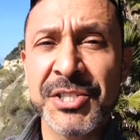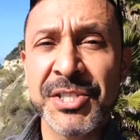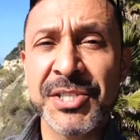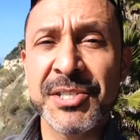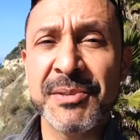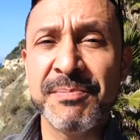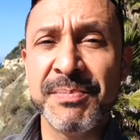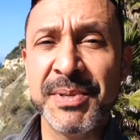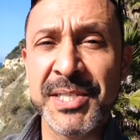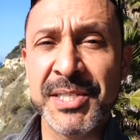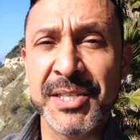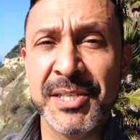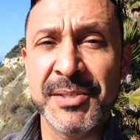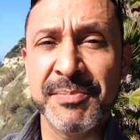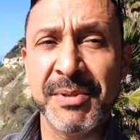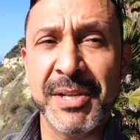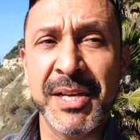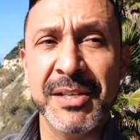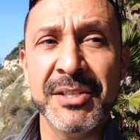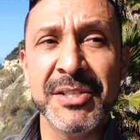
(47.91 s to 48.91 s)
just a
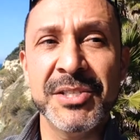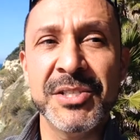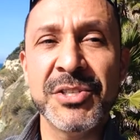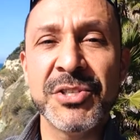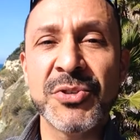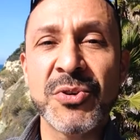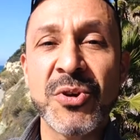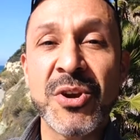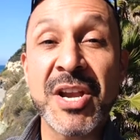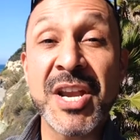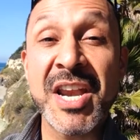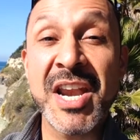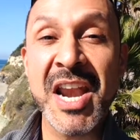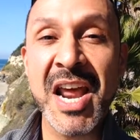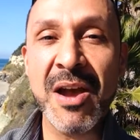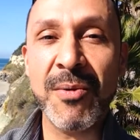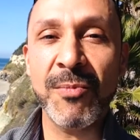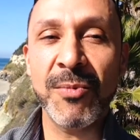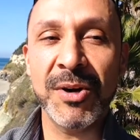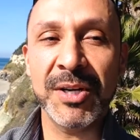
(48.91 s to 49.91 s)
business plan, this is your
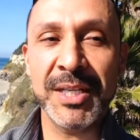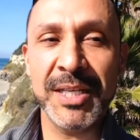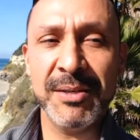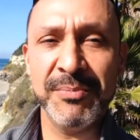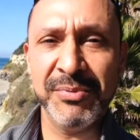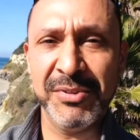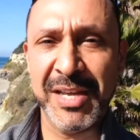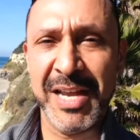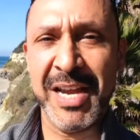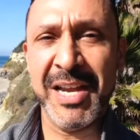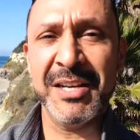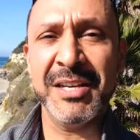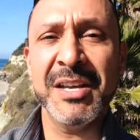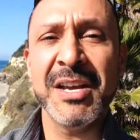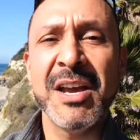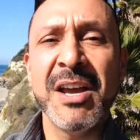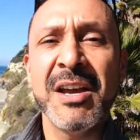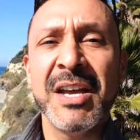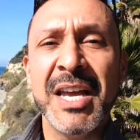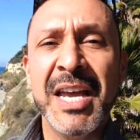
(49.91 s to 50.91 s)
networking plan
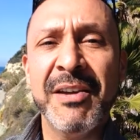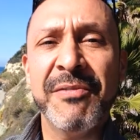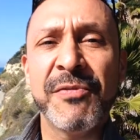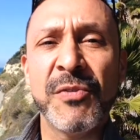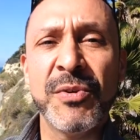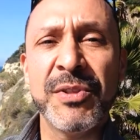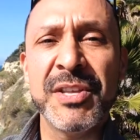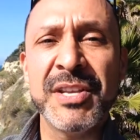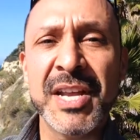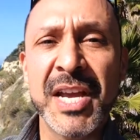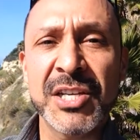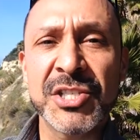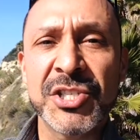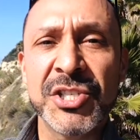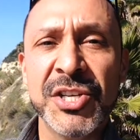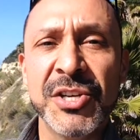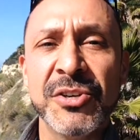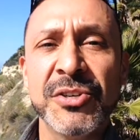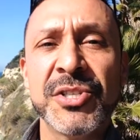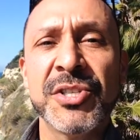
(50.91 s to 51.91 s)
for the
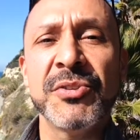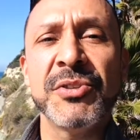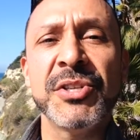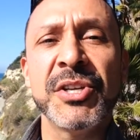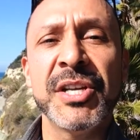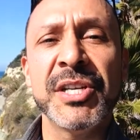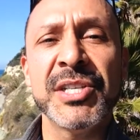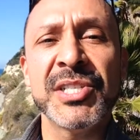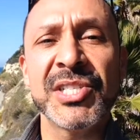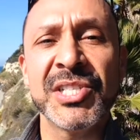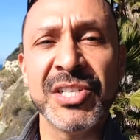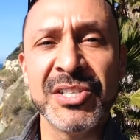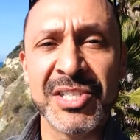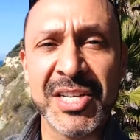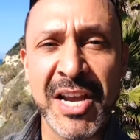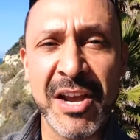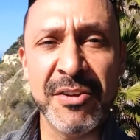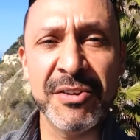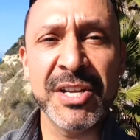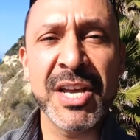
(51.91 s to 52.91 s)
next year. So you're going to sit
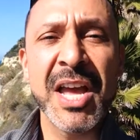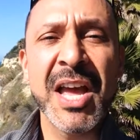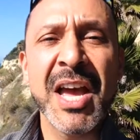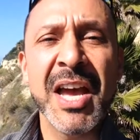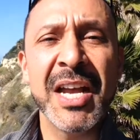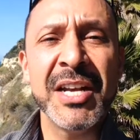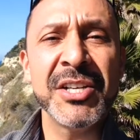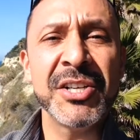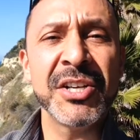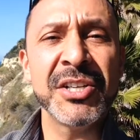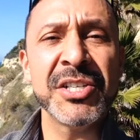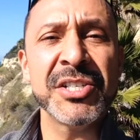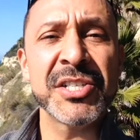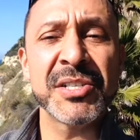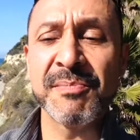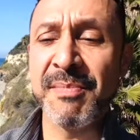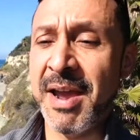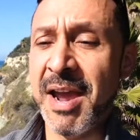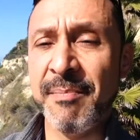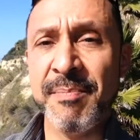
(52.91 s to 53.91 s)
down and you're going to
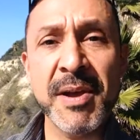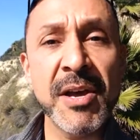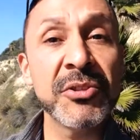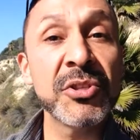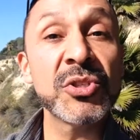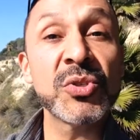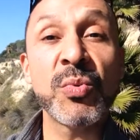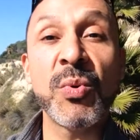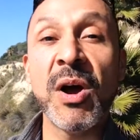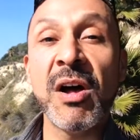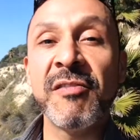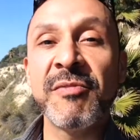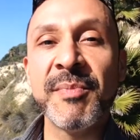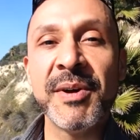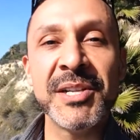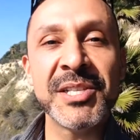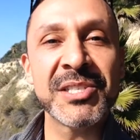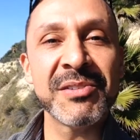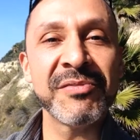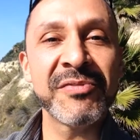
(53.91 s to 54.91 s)
just map out the 12
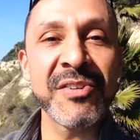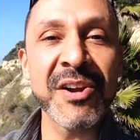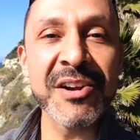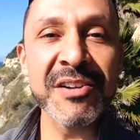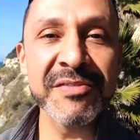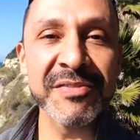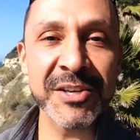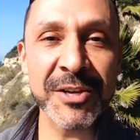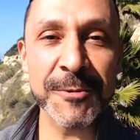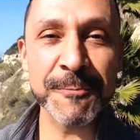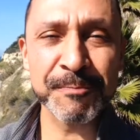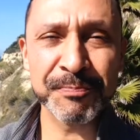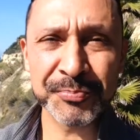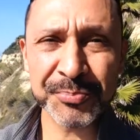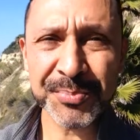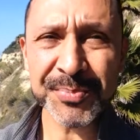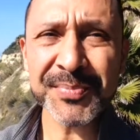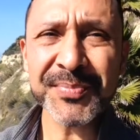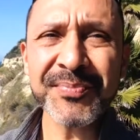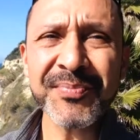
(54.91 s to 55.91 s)
months in front of you.
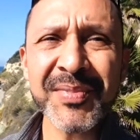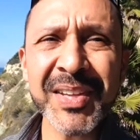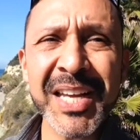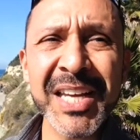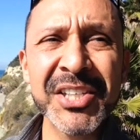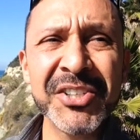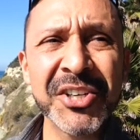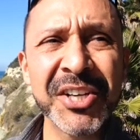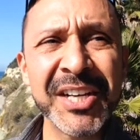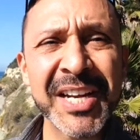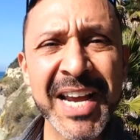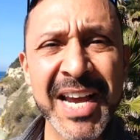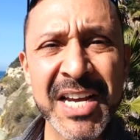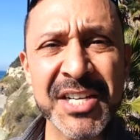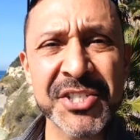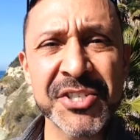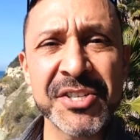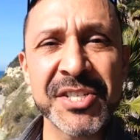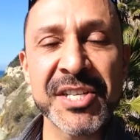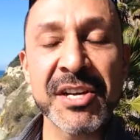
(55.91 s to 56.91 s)
And you're going to
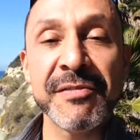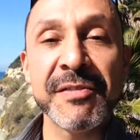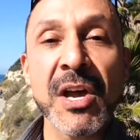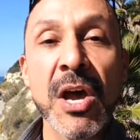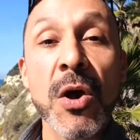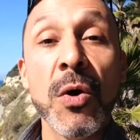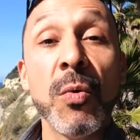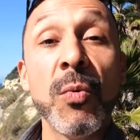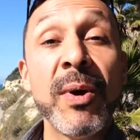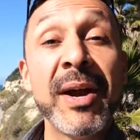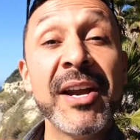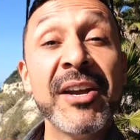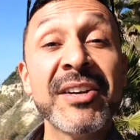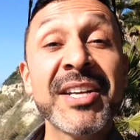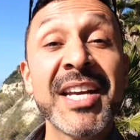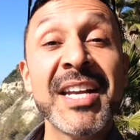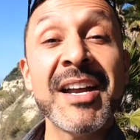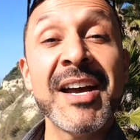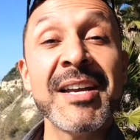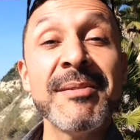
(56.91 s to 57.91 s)
ask yourself, where
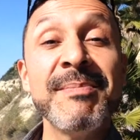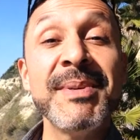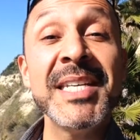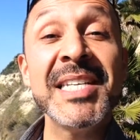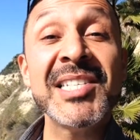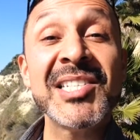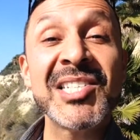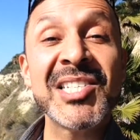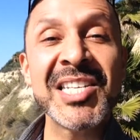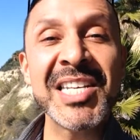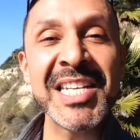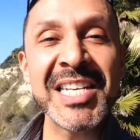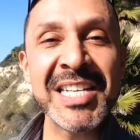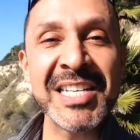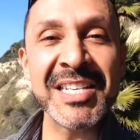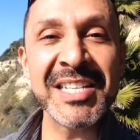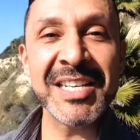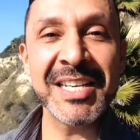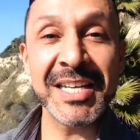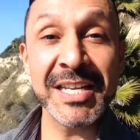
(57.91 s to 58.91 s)
can I be
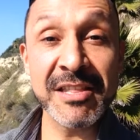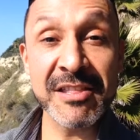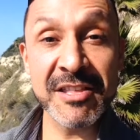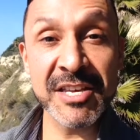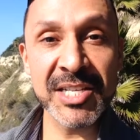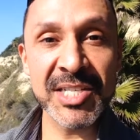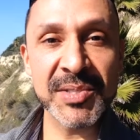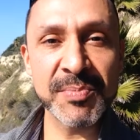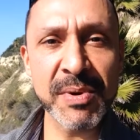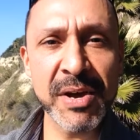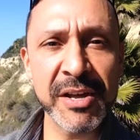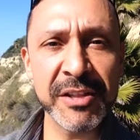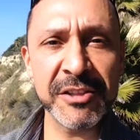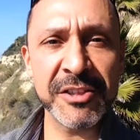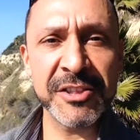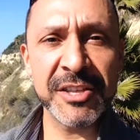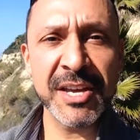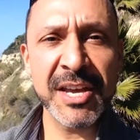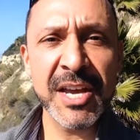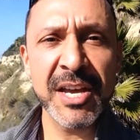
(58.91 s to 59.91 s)
seen in this
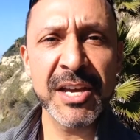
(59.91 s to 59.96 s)
month